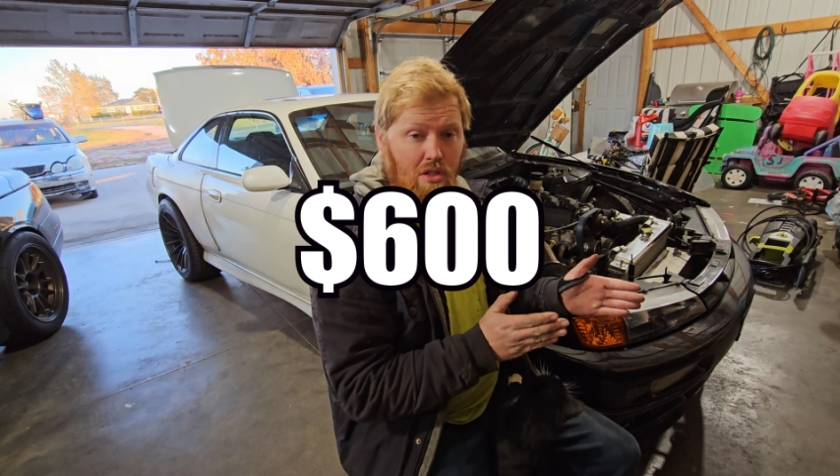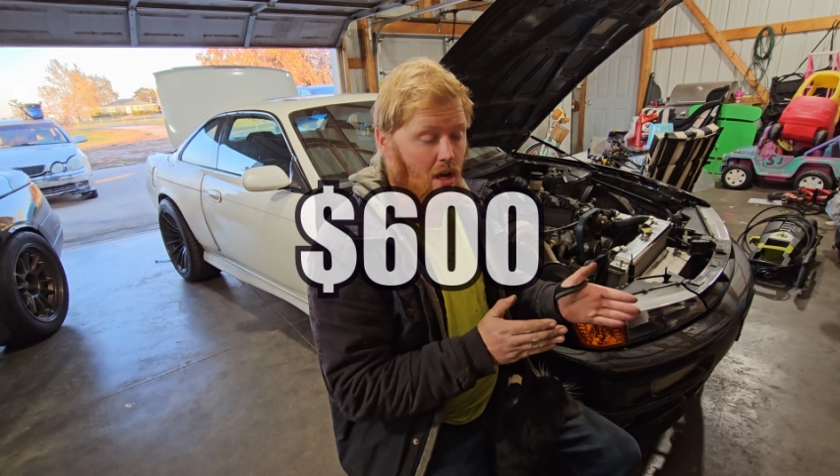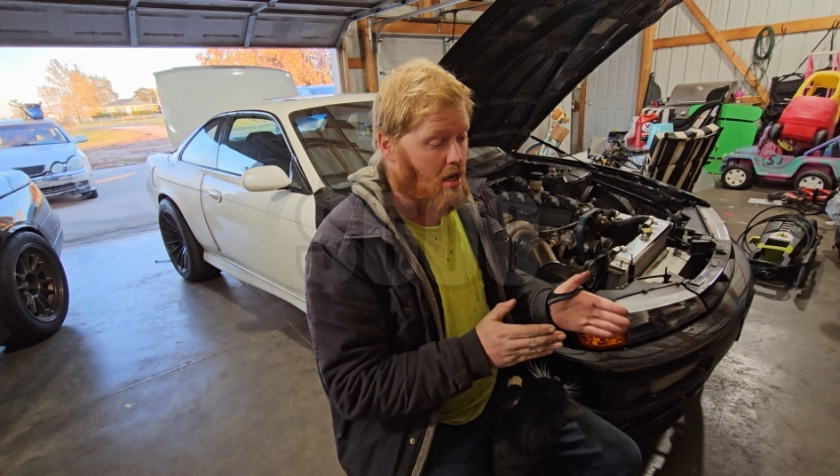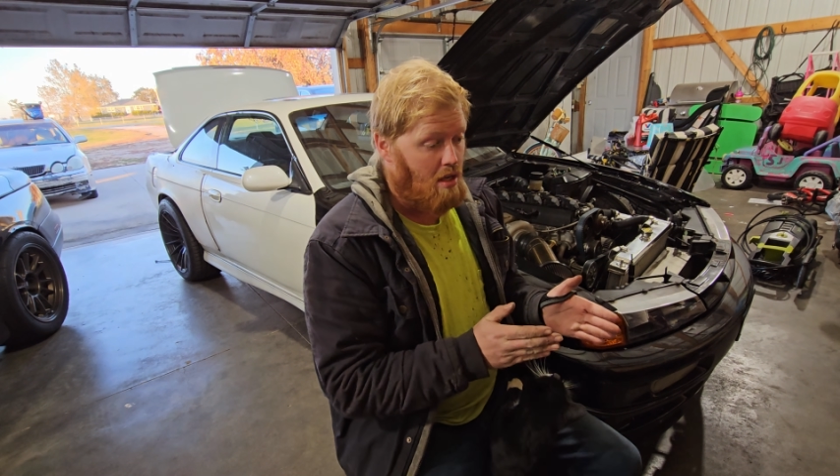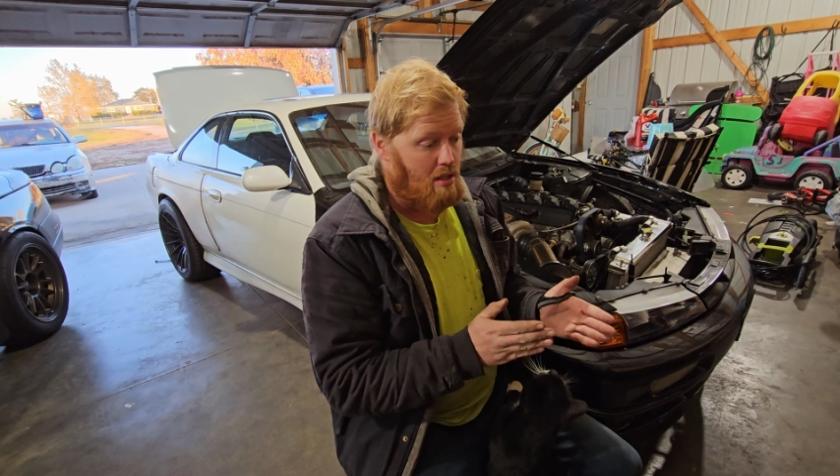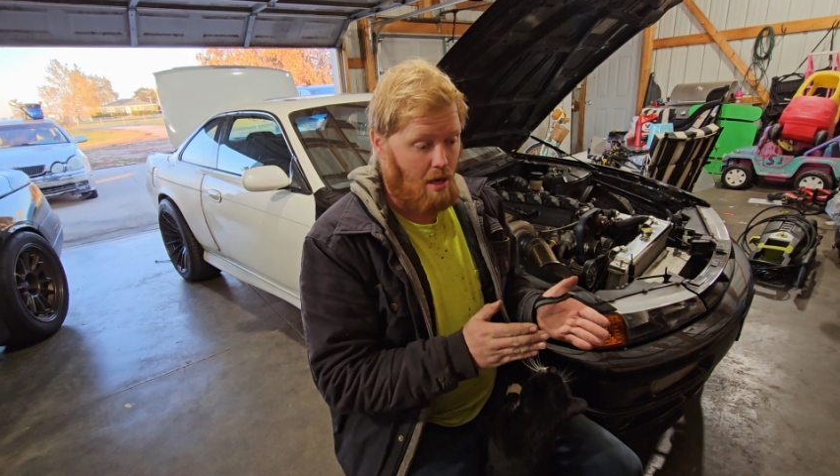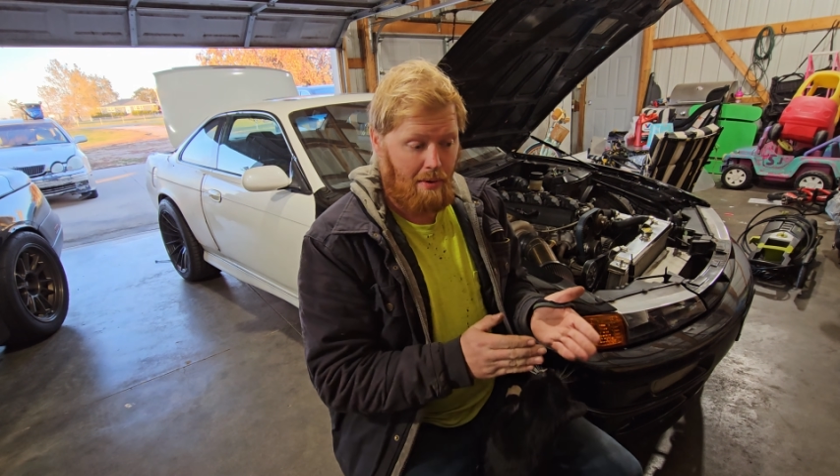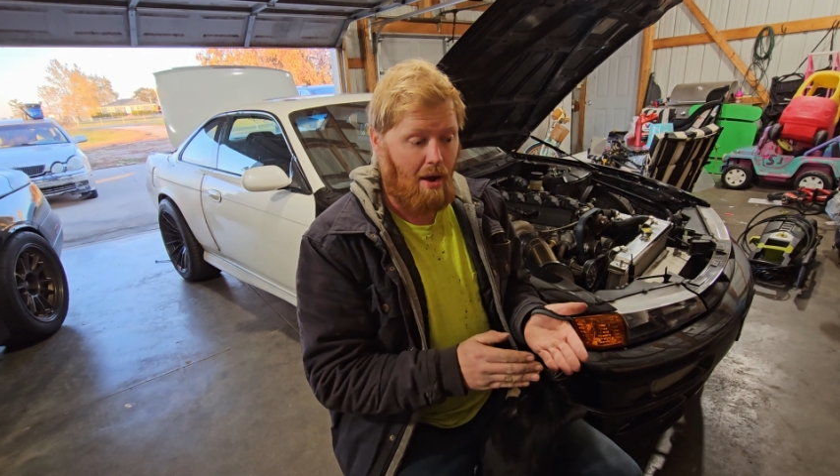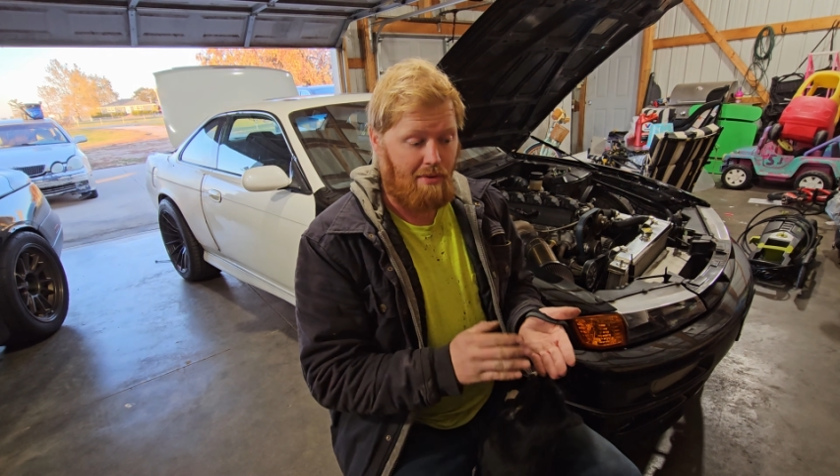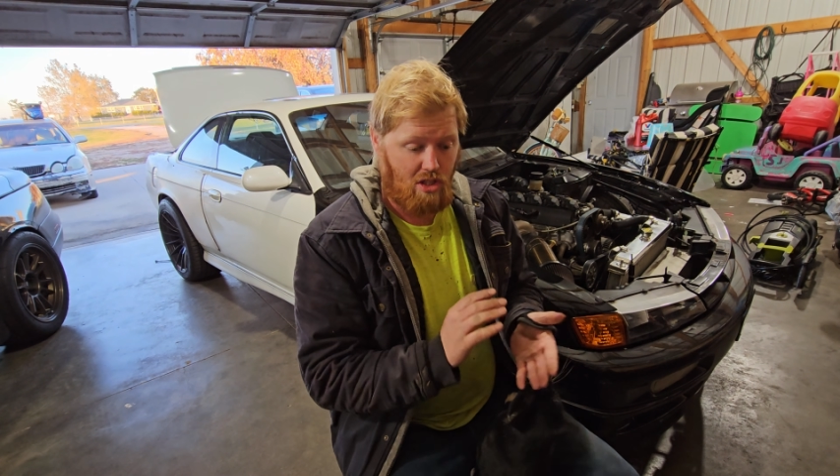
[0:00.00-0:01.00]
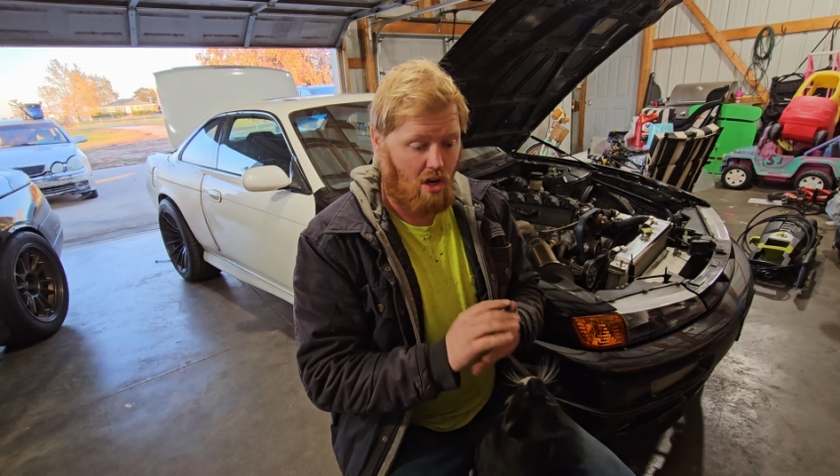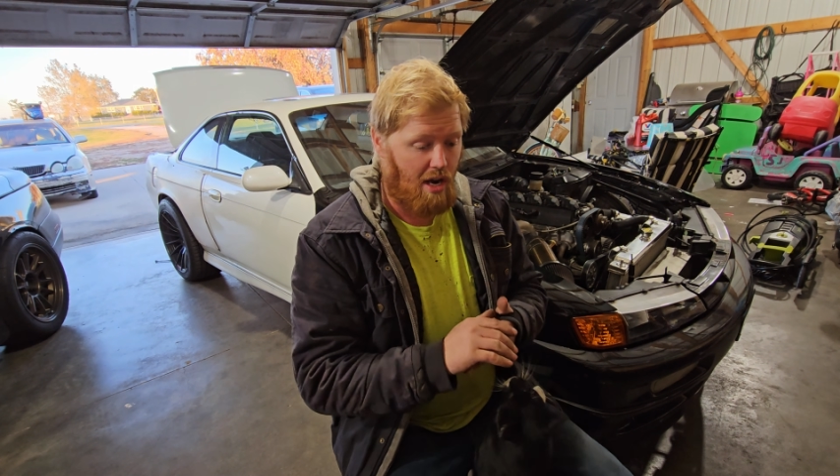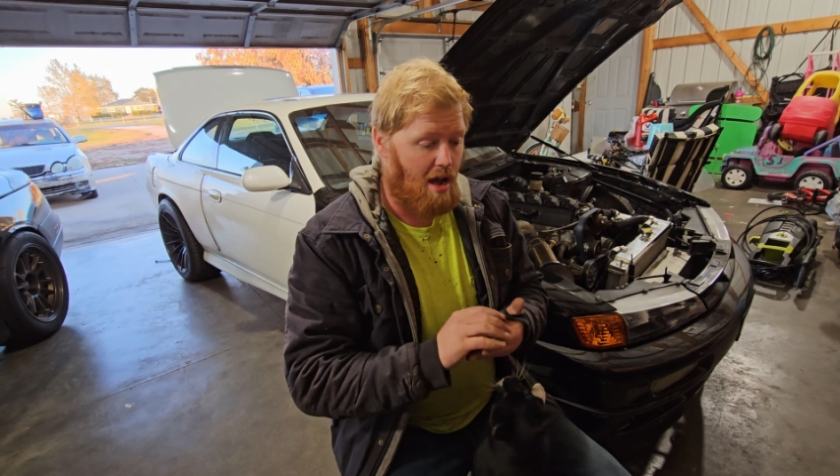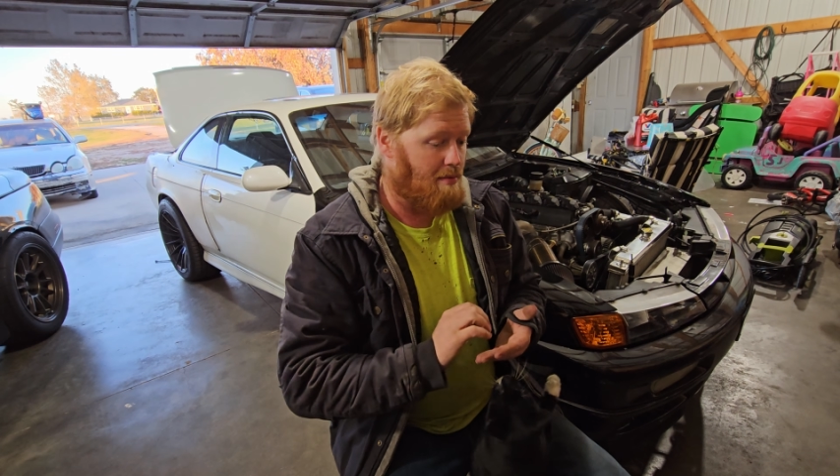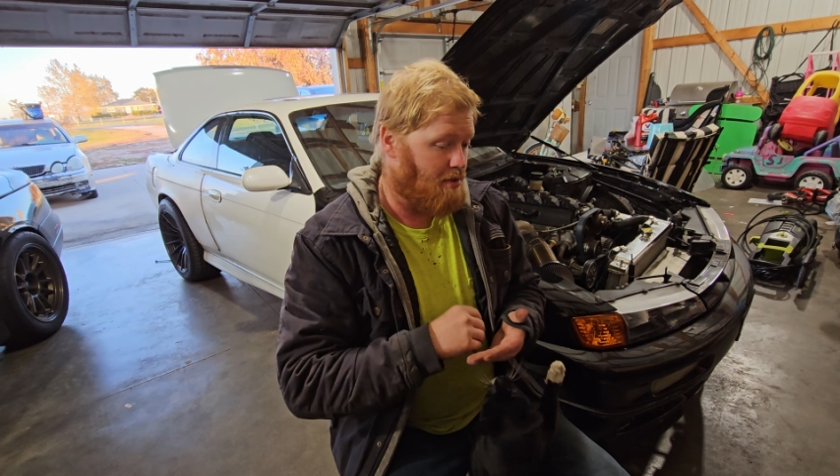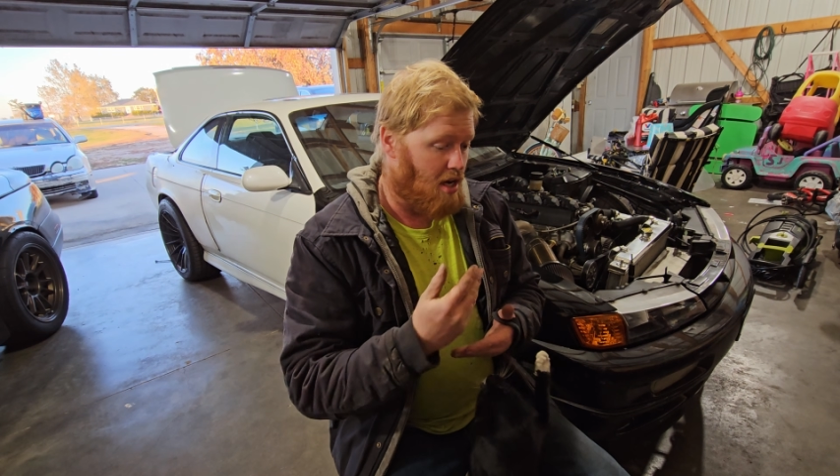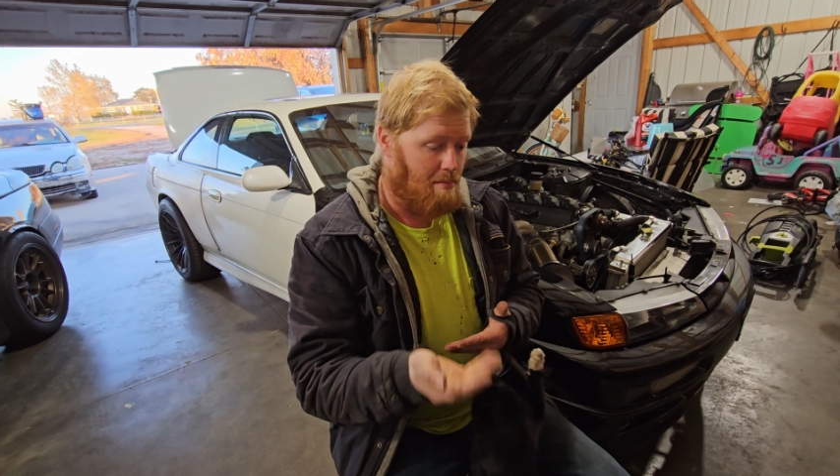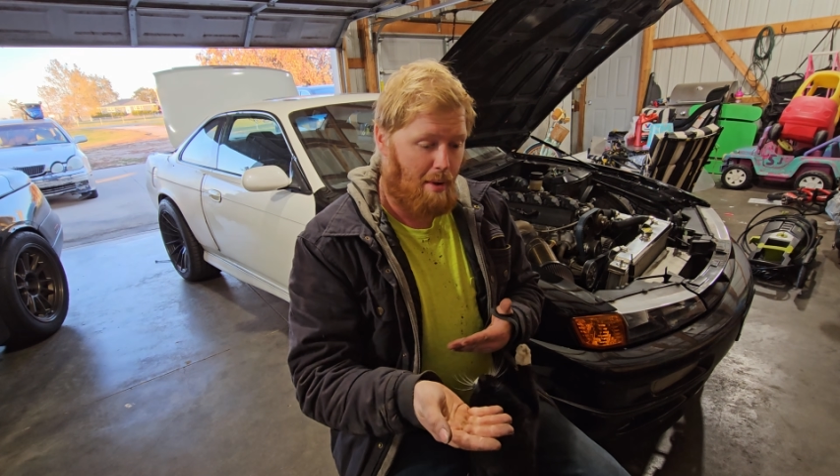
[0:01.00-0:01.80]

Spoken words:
So there we go. We start out,